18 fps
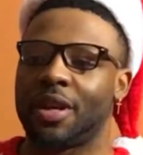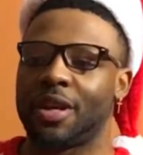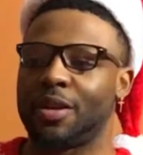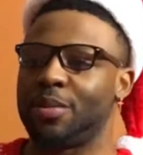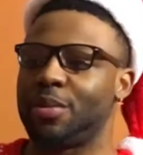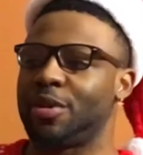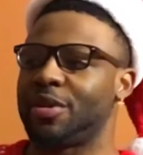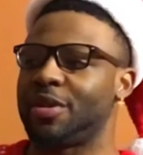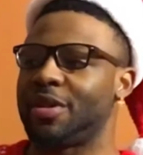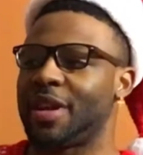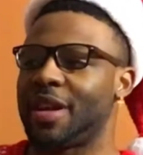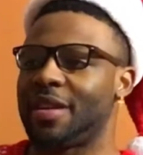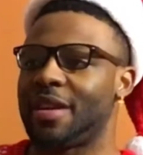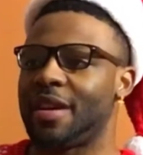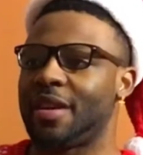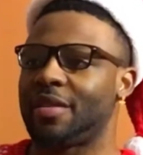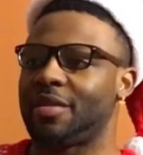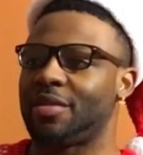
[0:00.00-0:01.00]
Anybody
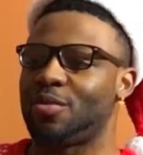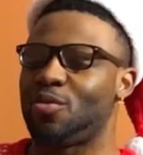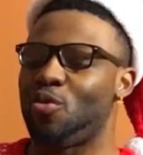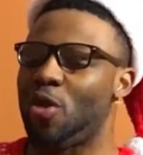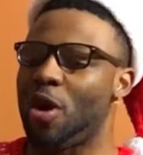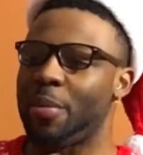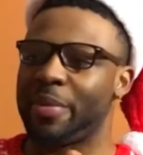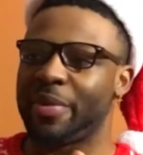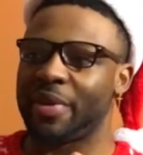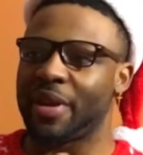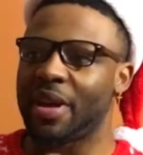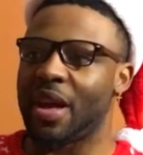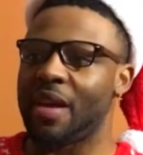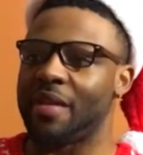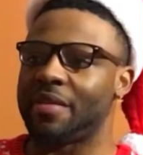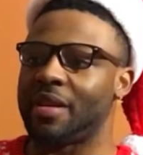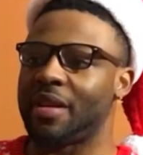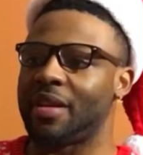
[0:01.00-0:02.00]
that takes 1 minute
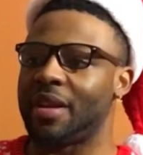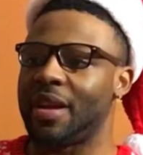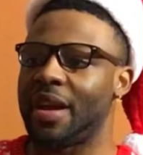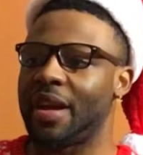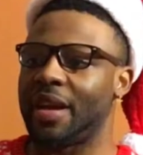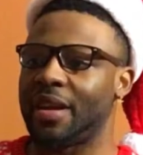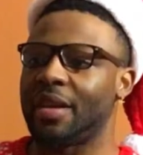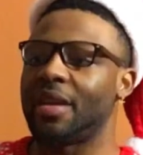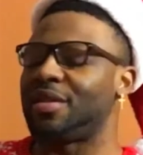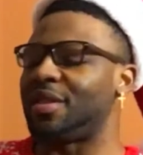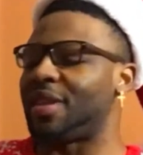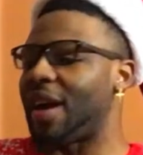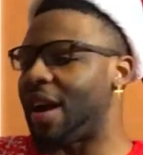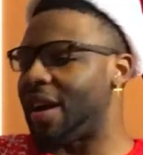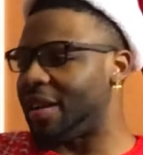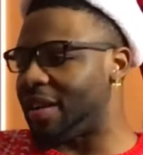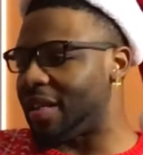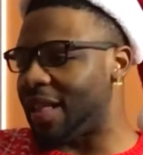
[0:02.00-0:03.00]
out of the day to
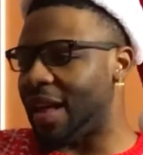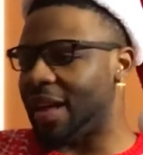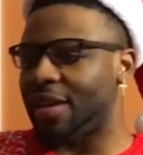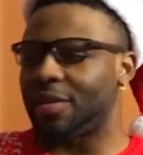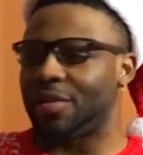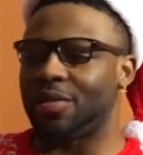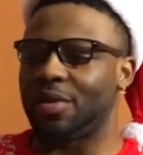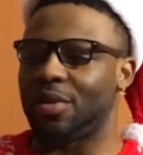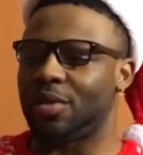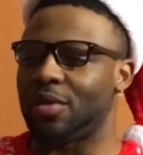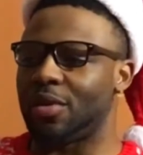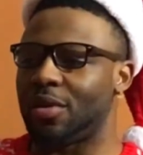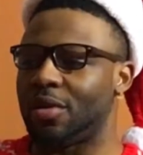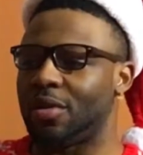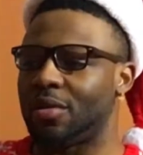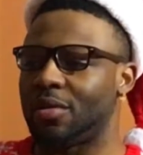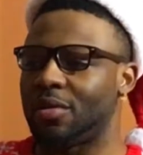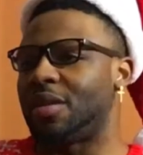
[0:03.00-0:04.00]
either like a
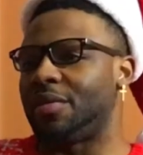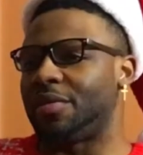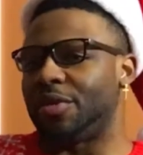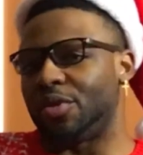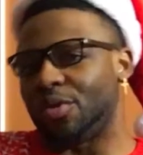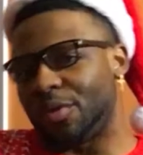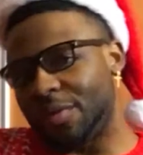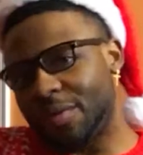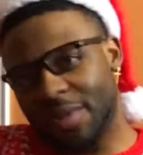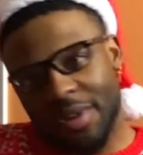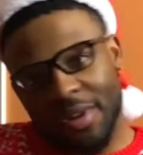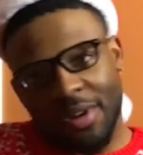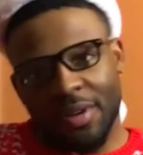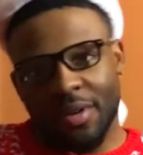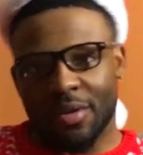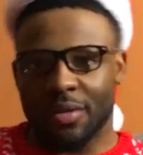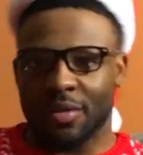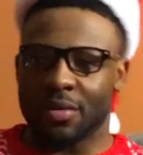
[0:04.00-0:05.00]
photo, view a
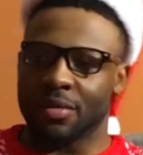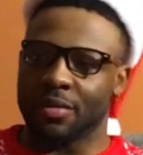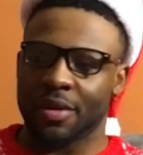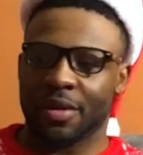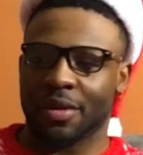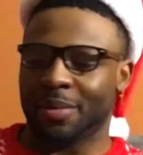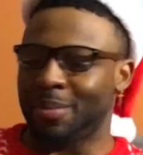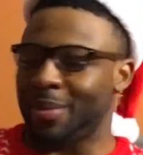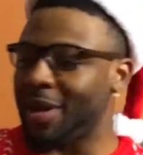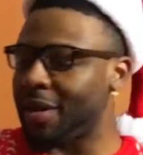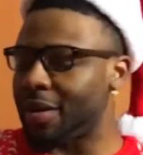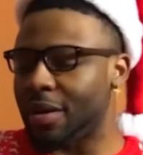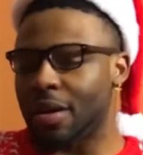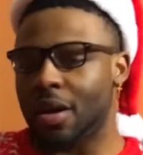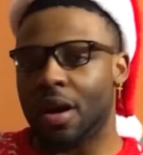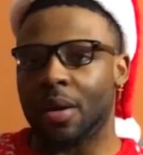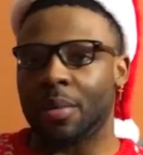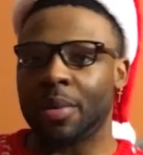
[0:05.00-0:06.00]
video, and make a
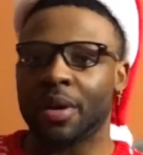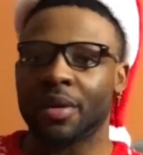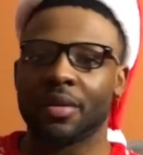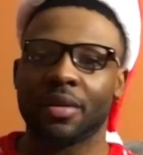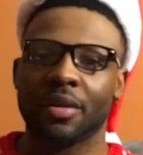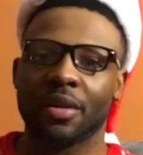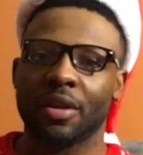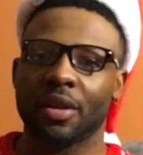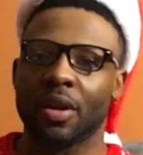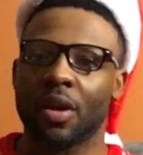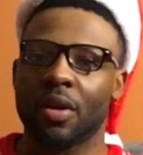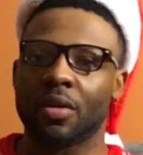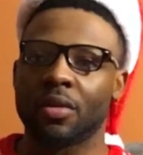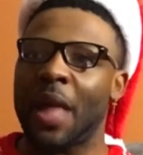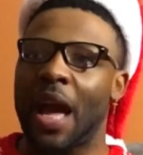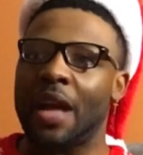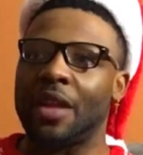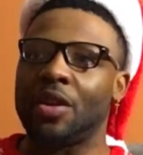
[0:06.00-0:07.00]
comment. You know,
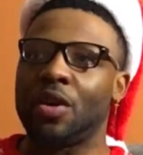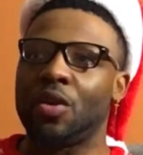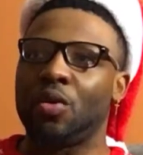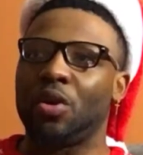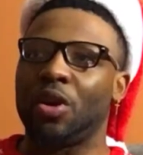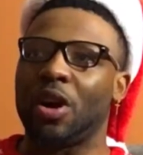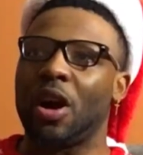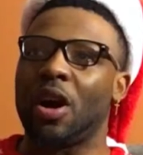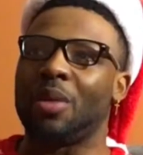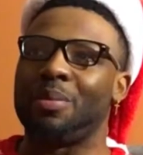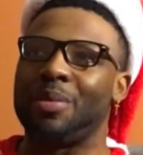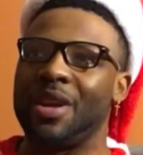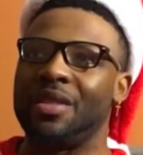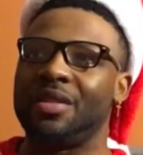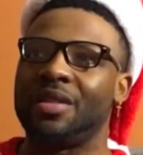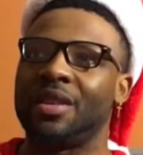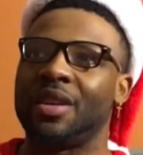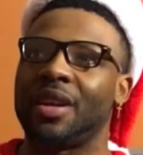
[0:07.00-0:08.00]
I know we're all
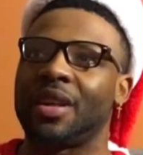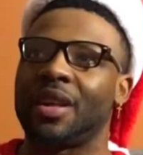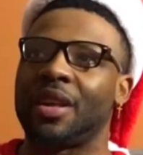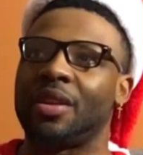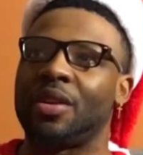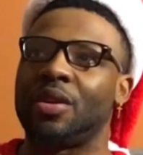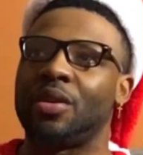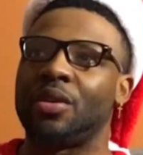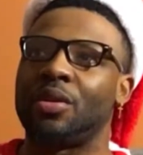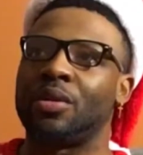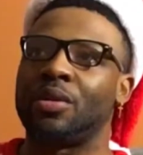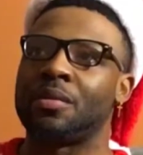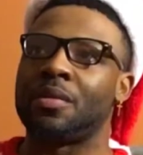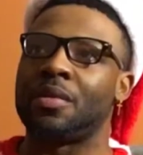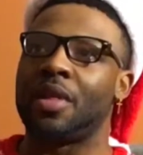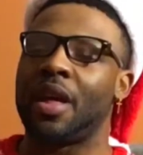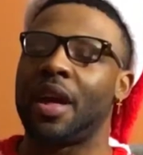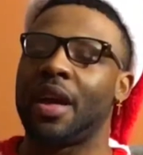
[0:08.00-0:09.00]
busy and I know
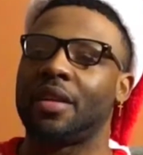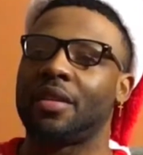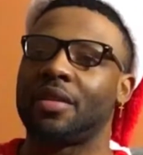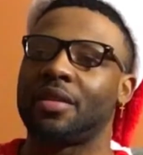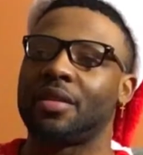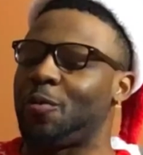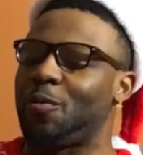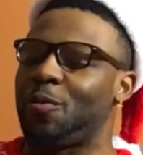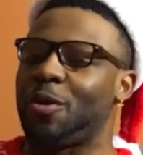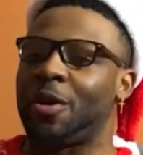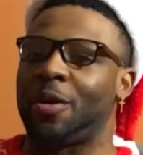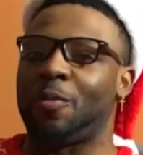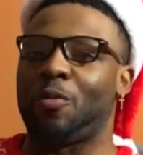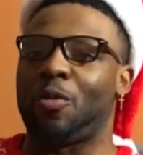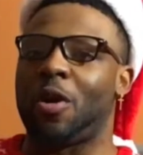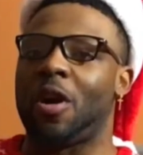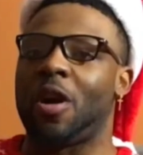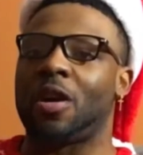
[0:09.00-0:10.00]
that we
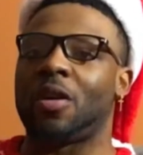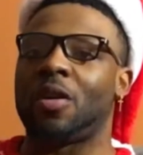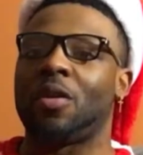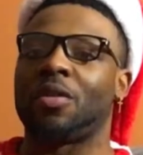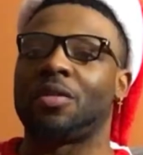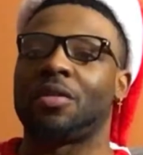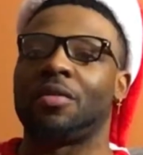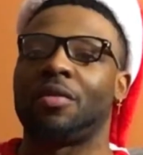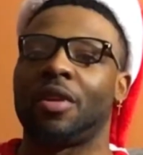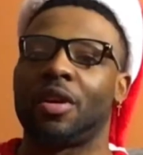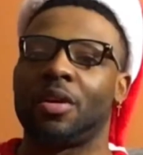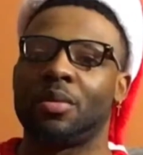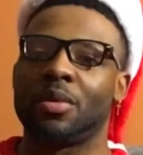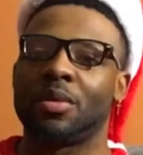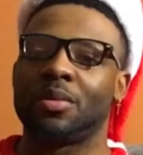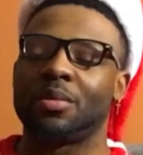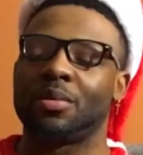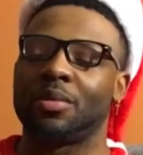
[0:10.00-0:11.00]
aren't always
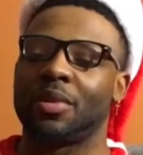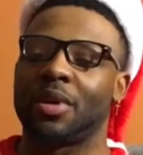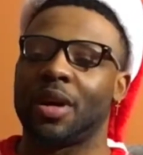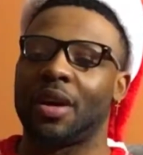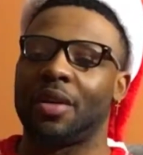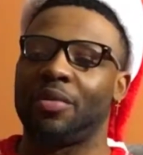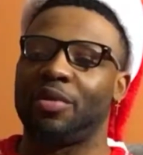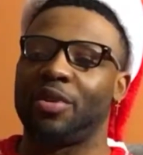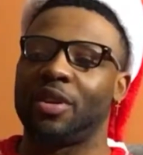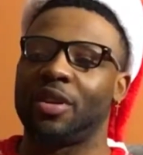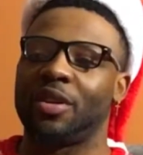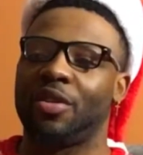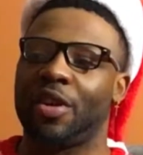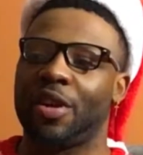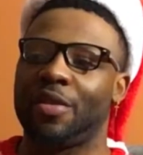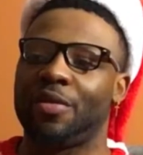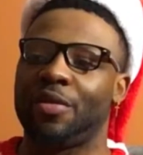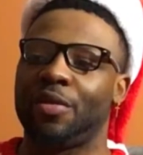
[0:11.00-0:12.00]
available, but I'm really
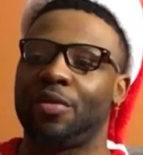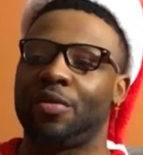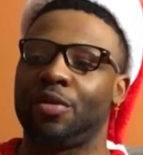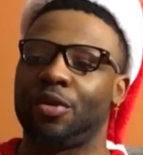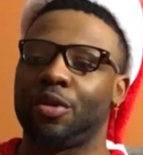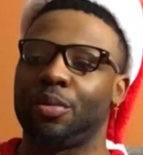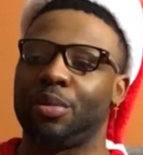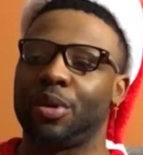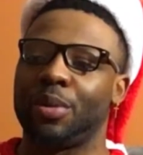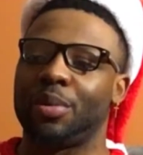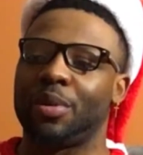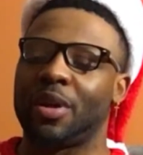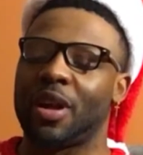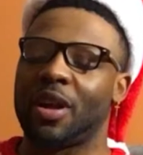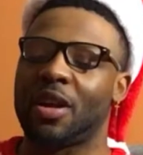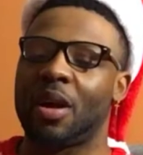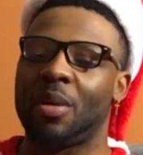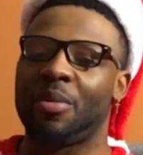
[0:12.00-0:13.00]
grateful for the people
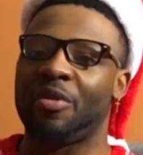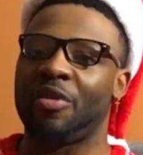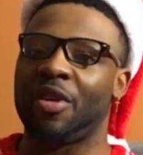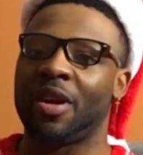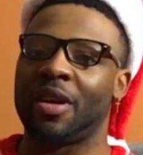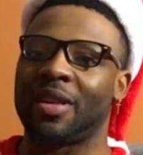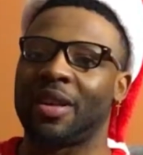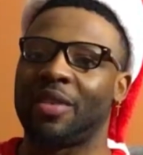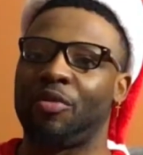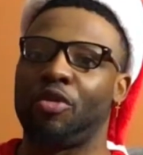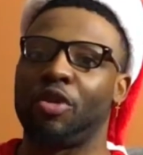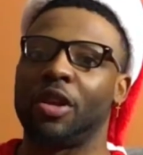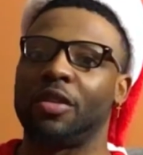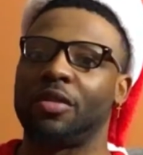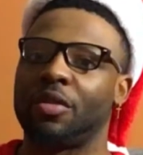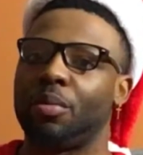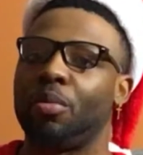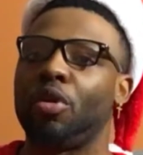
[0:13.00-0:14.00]
that come around and
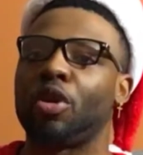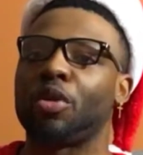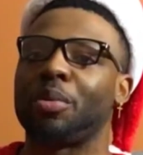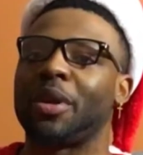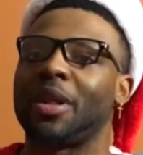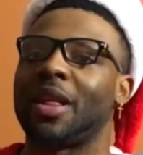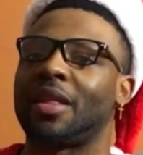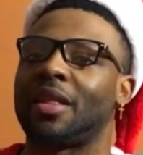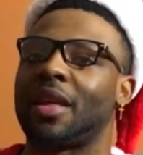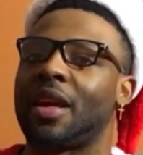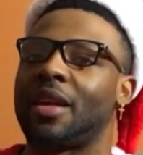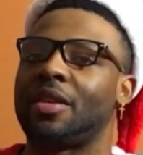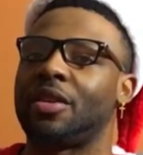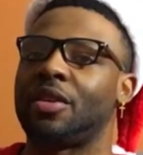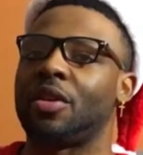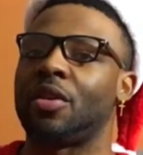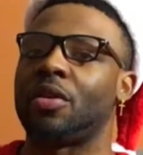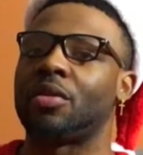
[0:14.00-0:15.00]
really support me like that,
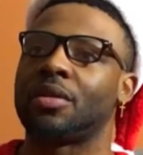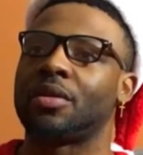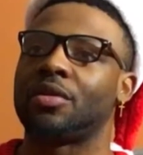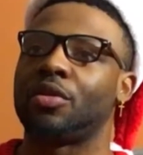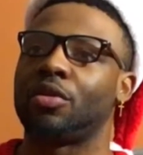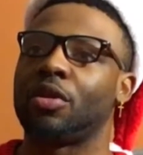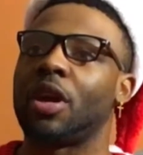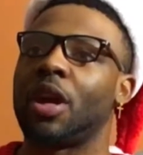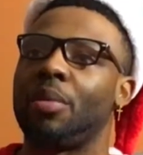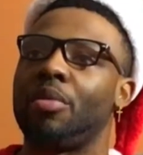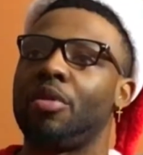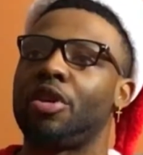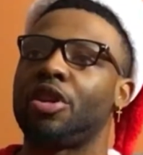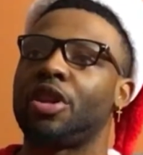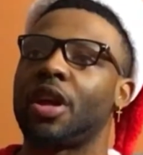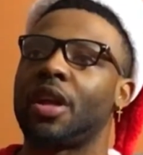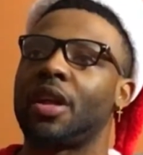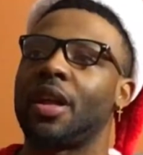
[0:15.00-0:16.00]
you know. Truly
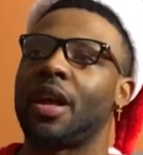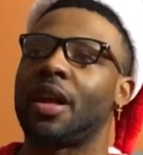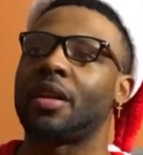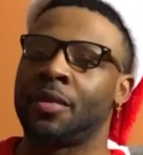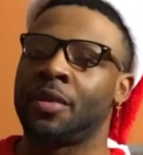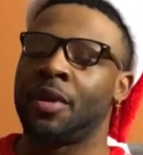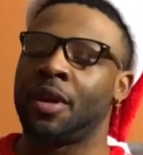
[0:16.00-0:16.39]
appreciate that.